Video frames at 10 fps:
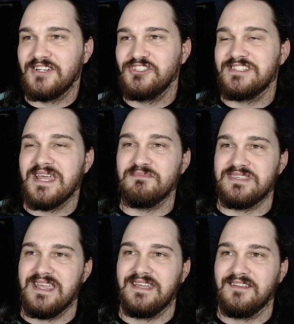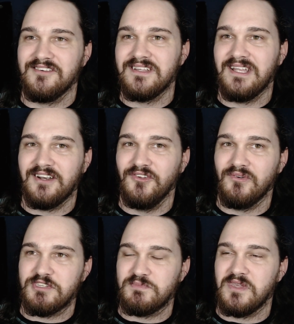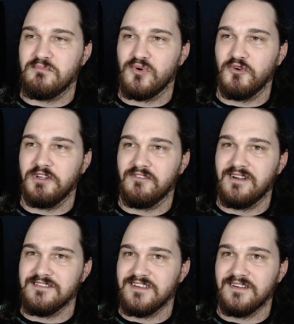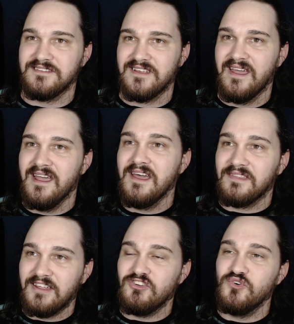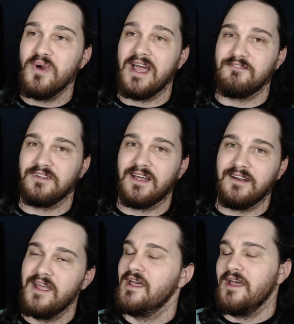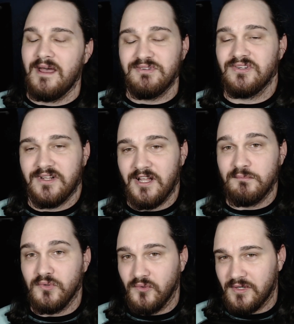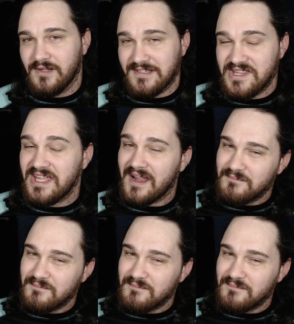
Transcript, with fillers: I should stop saying that. There's a lot of nuance between Baroque and Renaissance. They do have a lot. Of, I'm just gonna call it Baroque because I.